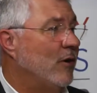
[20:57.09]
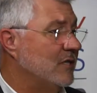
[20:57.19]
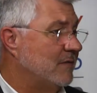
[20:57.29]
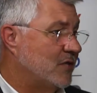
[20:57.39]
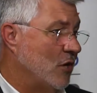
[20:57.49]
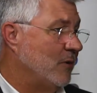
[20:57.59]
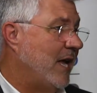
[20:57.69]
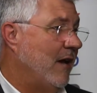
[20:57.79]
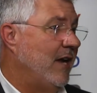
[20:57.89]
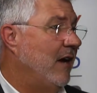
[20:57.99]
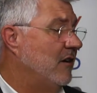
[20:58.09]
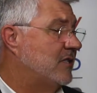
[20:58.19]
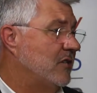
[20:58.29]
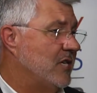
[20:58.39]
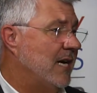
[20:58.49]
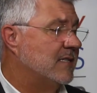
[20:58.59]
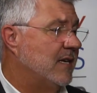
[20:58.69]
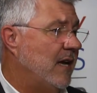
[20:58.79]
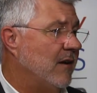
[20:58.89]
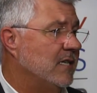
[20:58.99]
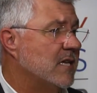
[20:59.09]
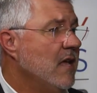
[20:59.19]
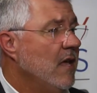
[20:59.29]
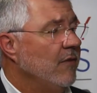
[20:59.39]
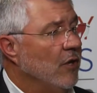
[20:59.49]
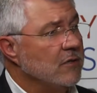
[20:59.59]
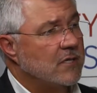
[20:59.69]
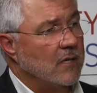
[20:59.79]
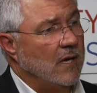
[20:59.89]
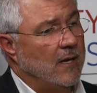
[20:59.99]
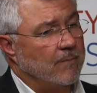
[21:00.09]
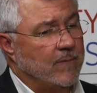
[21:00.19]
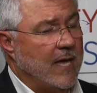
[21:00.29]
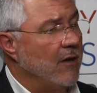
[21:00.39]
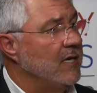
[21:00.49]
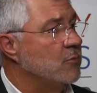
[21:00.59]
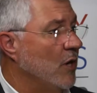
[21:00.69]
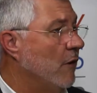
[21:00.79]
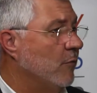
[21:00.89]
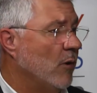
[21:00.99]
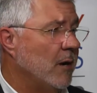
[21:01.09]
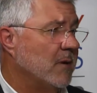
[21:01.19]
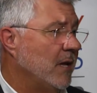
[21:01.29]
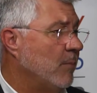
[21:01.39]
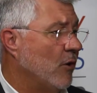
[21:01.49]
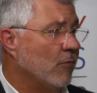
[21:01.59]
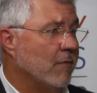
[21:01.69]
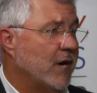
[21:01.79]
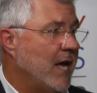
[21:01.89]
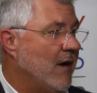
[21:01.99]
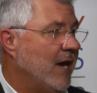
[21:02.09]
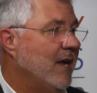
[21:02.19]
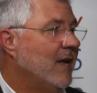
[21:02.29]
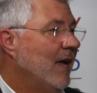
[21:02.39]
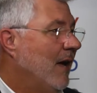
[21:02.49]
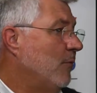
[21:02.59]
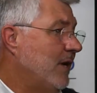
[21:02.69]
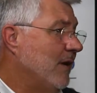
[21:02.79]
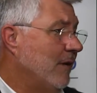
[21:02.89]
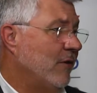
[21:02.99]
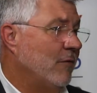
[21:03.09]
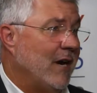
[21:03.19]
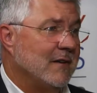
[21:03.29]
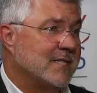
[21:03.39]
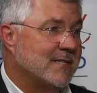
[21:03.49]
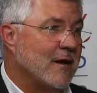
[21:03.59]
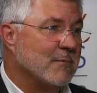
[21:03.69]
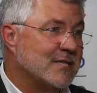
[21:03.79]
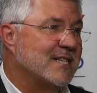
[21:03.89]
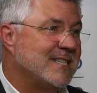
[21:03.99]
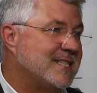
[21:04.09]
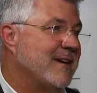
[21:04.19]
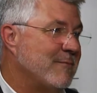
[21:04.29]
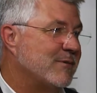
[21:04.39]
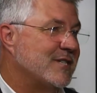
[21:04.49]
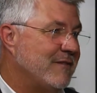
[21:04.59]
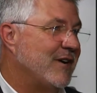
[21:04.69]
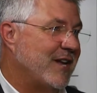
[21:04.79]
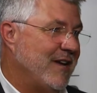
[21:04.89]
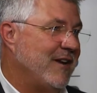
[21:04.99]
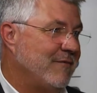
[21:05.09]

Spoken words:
parts of Stone County, Harrison, Jackson counties. Those counties went overwhelmingly. Pearl River County, we delivered around almost 67% of our county